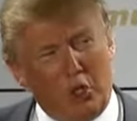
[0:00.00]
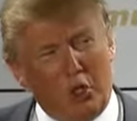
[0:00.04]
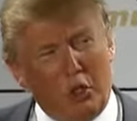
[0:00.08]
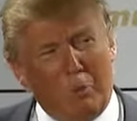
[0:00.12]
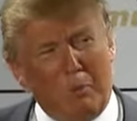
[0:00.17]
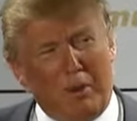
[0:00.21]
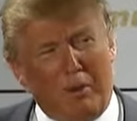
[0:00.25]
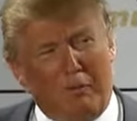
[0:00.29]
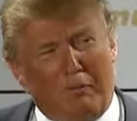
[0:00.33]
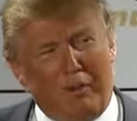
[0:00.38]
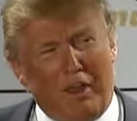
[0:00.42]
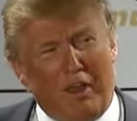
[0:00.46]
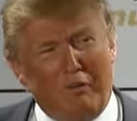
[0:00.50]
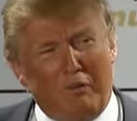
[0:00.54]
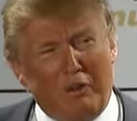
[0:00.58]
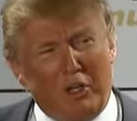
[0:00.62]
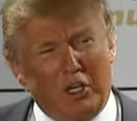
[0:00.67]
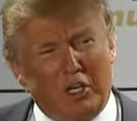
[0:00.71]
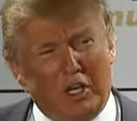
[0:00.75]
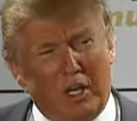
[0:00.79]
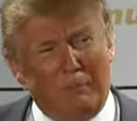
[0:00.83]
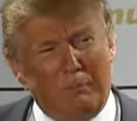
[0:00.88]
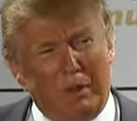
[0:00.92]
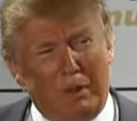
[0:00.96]
well, I think there
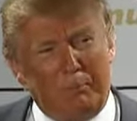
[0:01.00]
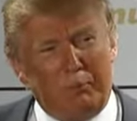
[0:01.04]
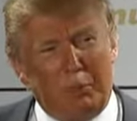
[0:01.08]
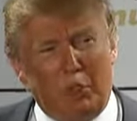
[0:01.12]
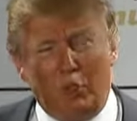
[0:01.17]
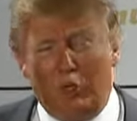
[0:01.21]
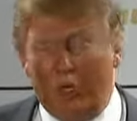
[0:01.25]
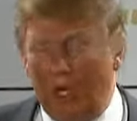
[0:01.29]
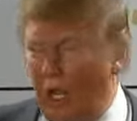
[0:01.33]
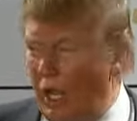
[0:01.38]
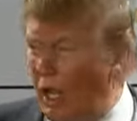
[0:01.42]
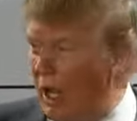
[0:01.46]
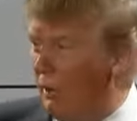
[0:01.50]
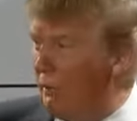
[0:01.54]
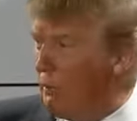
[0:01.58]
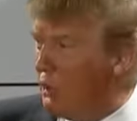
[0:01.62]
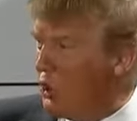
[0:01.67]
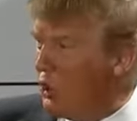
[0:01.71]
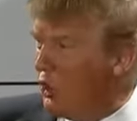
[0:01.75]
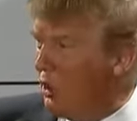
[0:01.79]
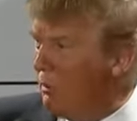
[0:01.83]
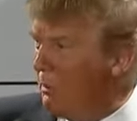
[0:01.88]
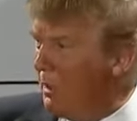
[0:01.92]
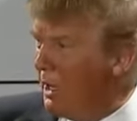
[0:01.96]
are a number of people that
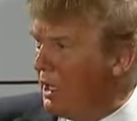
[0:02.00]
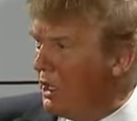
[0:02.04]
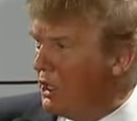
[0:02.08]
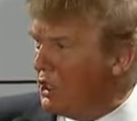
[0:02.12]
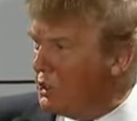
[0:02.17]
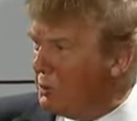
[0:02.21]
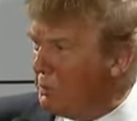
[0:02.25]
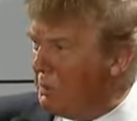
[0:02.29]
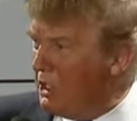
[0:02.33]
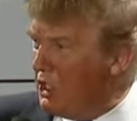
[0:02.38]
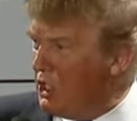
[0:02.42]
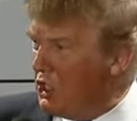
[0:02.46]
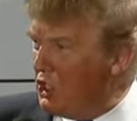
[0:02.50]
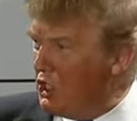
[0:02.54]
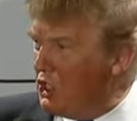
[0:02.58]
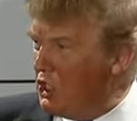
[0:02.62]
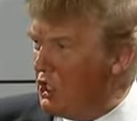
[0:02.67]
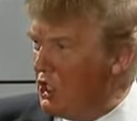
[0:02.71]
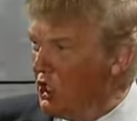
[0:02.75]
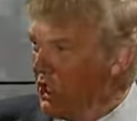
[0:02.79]
would do poorly.